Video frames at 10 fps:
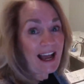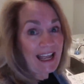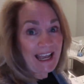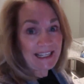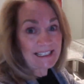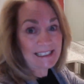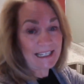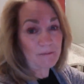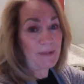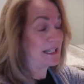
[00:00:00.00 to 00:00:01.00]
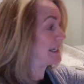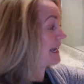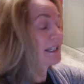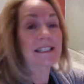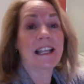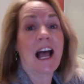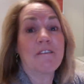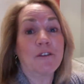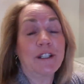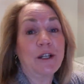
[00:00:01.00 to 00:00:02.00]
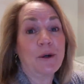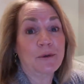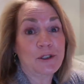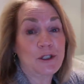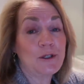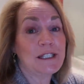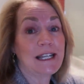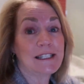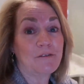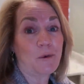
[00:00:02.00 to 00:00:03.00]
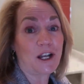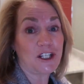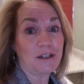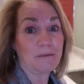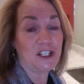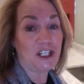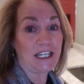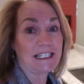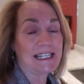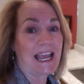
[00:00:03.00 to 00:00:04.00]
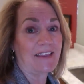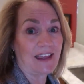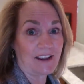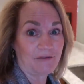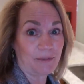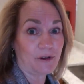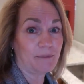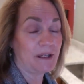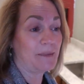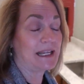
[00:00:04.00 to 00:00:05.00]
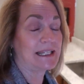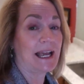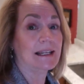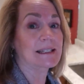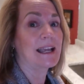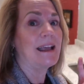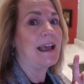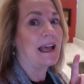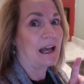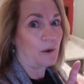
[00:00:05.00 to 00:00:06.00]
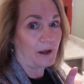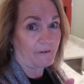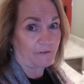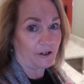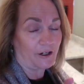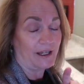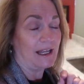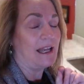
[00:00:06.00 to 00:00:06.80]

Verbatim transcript: I had a set of Maytags. I've only owned two sets of washing machines and they have both been Maytags. However,